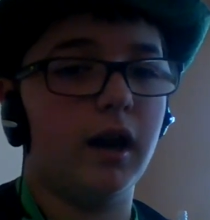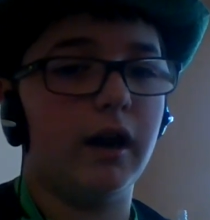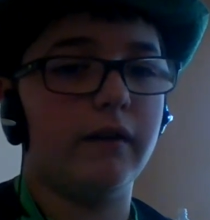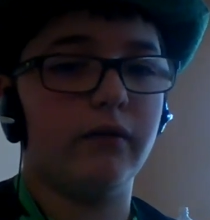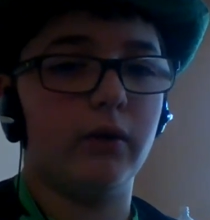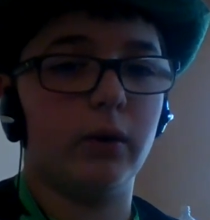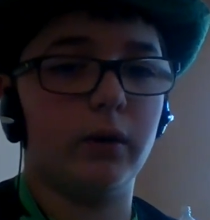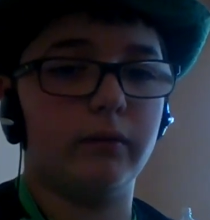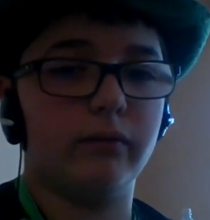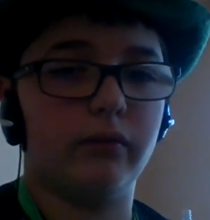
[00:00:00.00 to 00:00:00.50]
I've
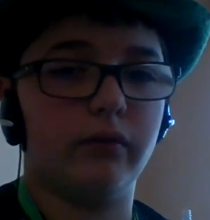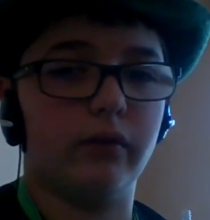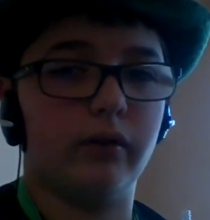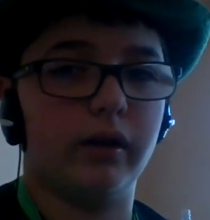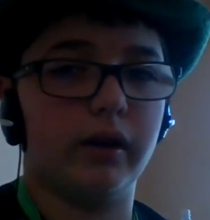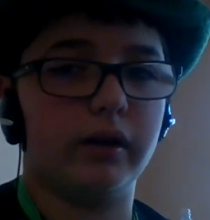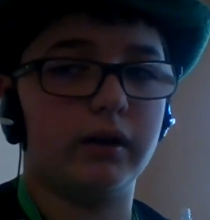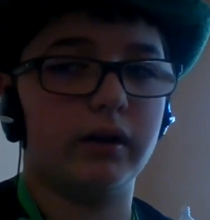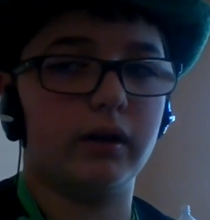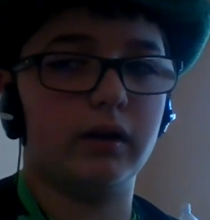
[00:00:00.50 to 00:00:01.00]
known him for
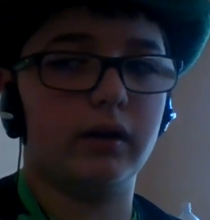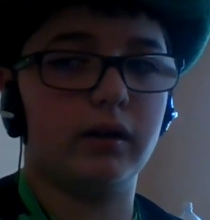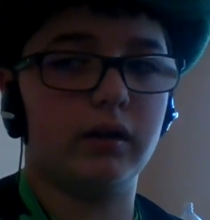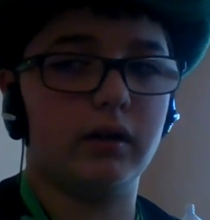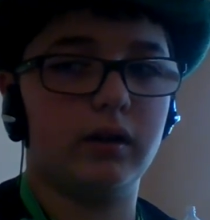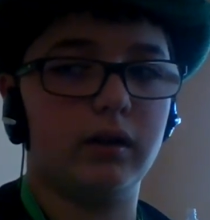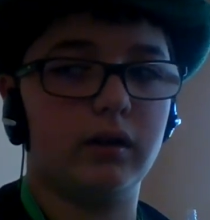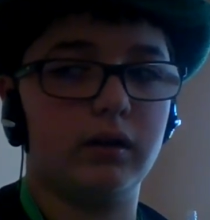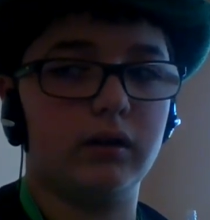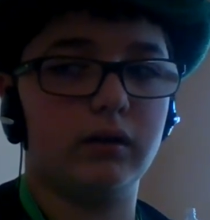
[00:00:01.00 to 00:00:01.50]
like
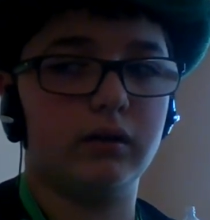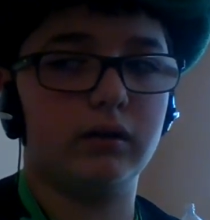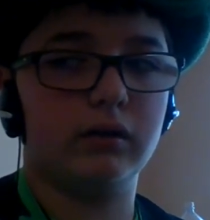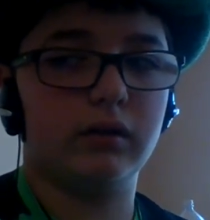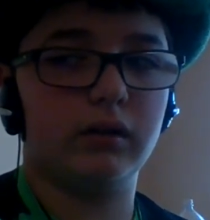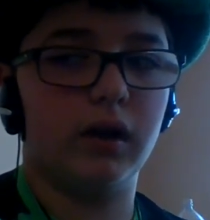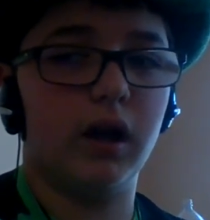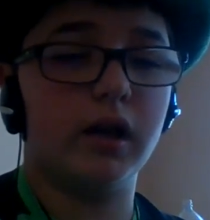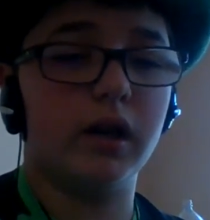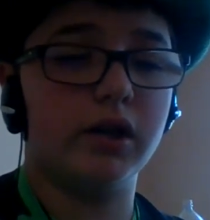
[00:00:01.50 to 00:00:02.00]

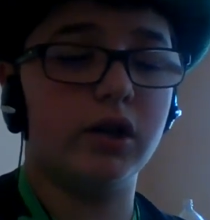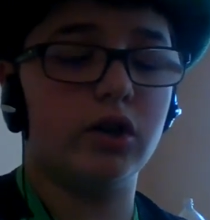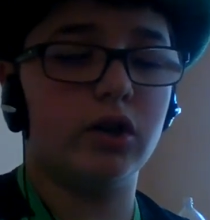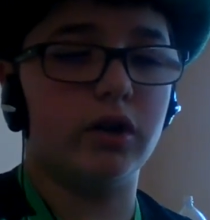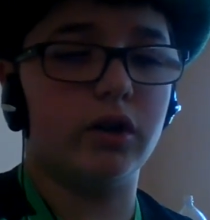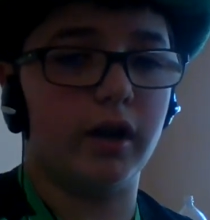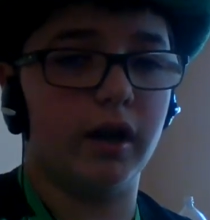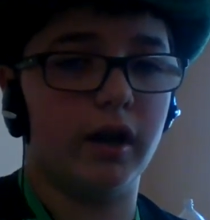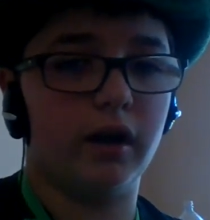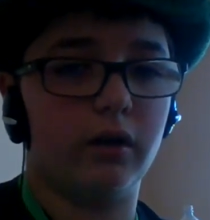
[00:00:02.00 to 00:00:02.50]
a
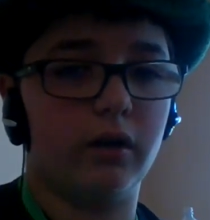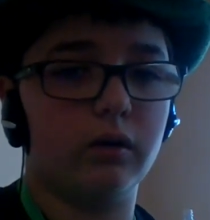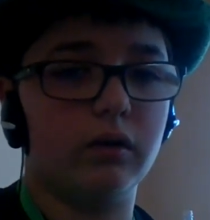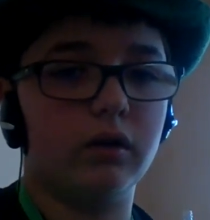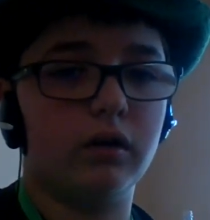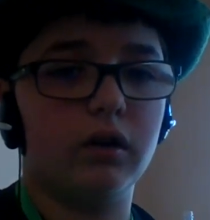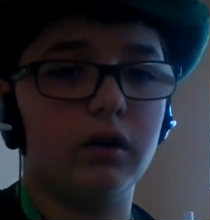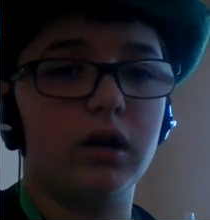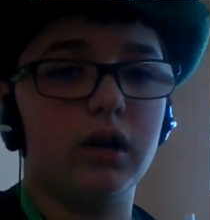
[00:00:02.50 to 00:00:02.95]
year now.